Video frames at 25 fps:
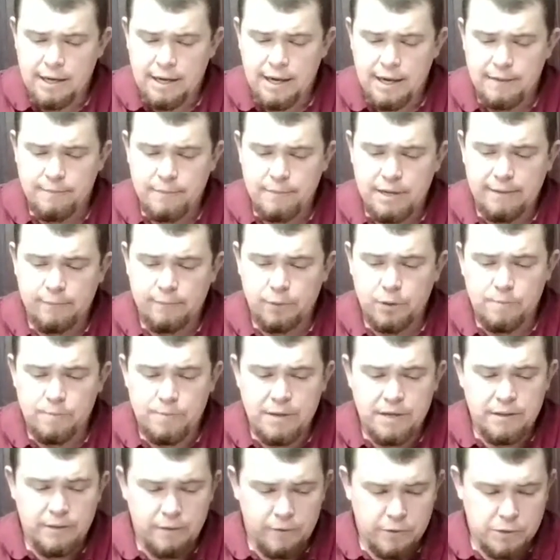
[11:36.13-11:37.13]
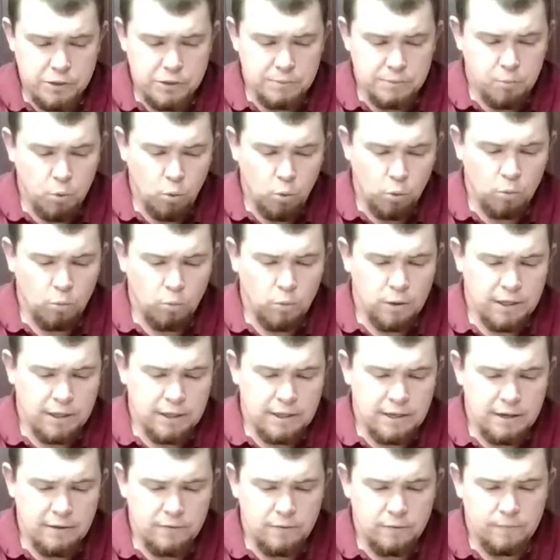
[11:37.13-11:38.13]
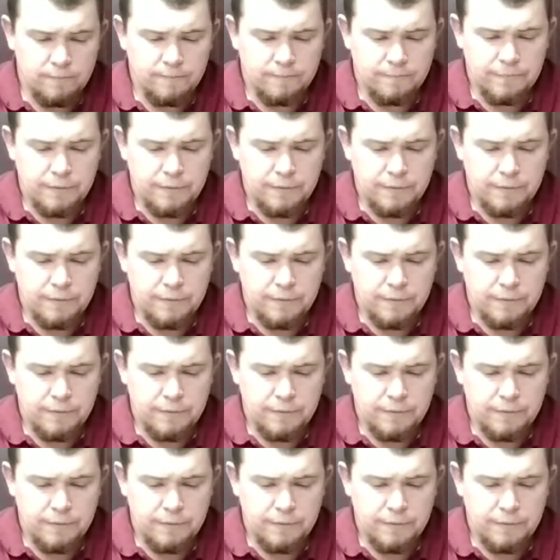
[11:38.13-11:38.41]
and be able to be there to support one another.